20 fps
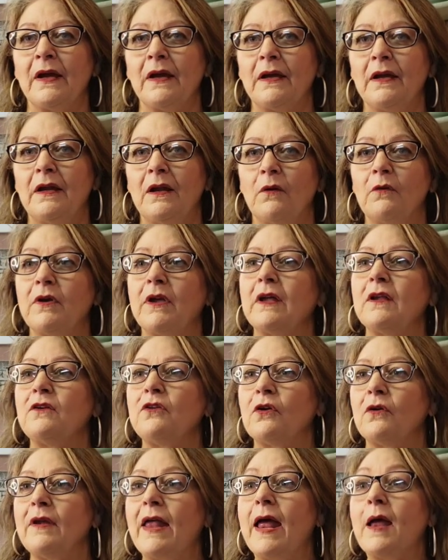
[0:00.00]
getting
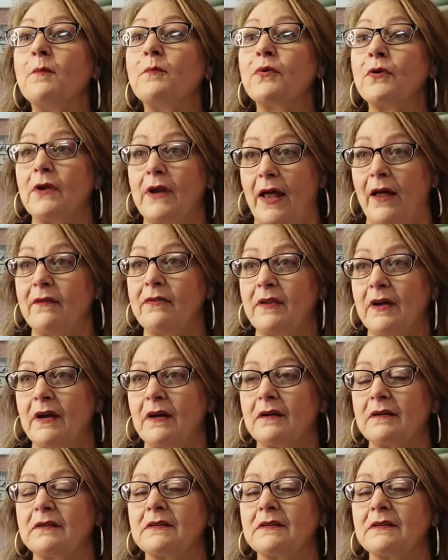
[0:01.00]
your name put out there.